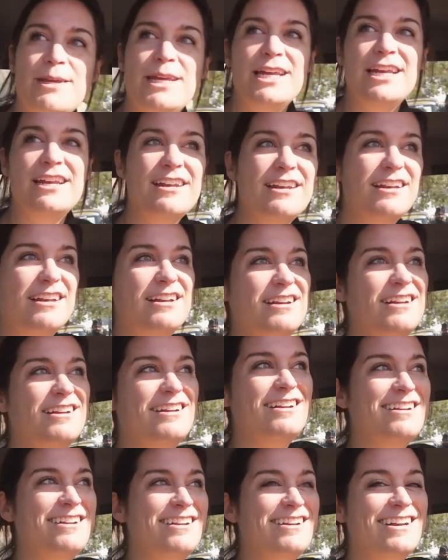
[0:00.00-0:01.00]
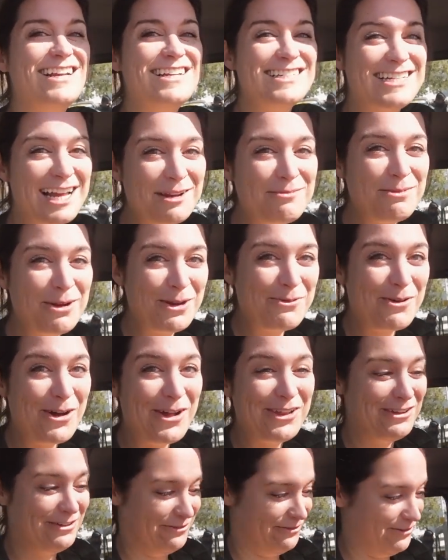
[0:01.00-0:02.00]
mean, he's had my
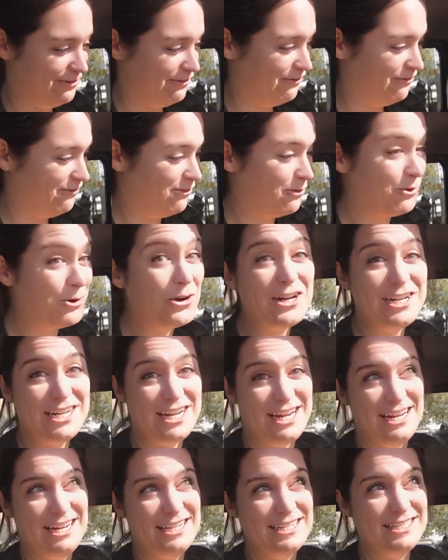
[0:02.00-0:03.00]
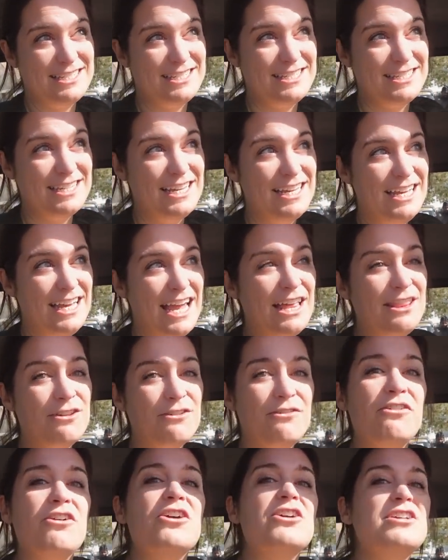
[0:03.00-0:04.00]
wallet for four days. And
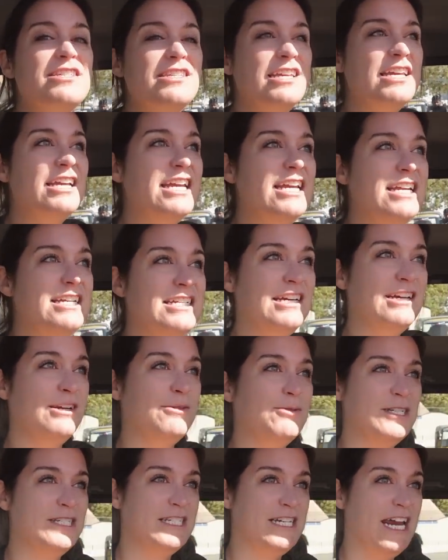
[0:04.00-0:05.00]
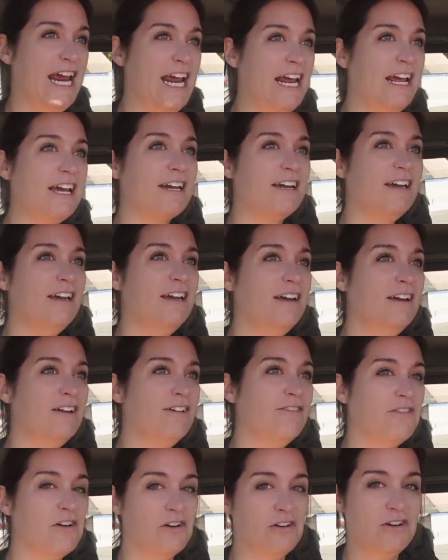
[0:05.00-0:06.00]
the first thing he did was take
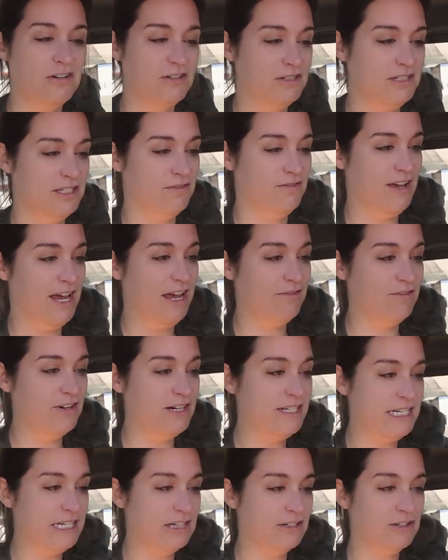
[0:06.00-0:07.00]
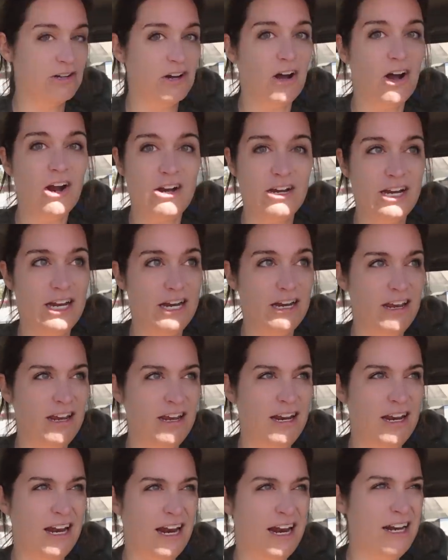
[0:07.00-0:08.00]
photos of every single card in
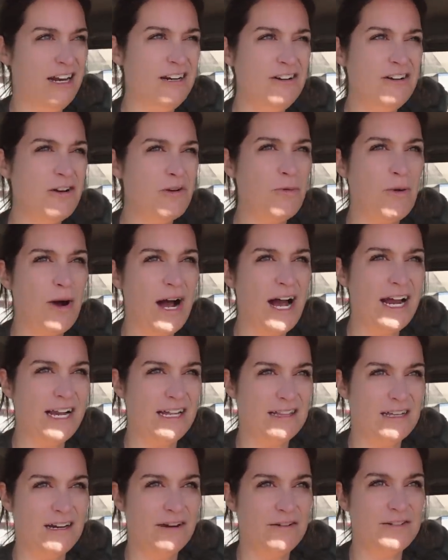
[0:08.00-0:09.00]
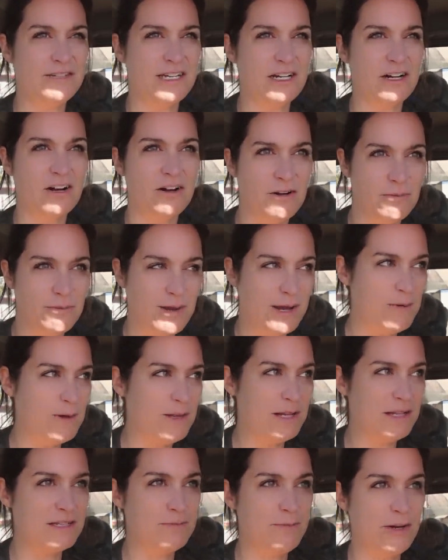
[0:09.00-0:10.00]
it, and I didn't know why. And then I was like, oh, maybe
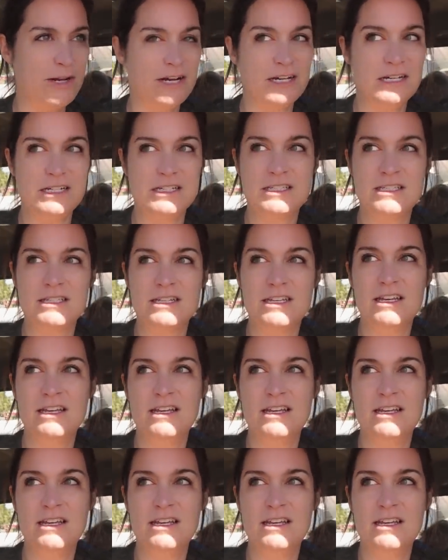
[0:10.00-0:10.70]
it's because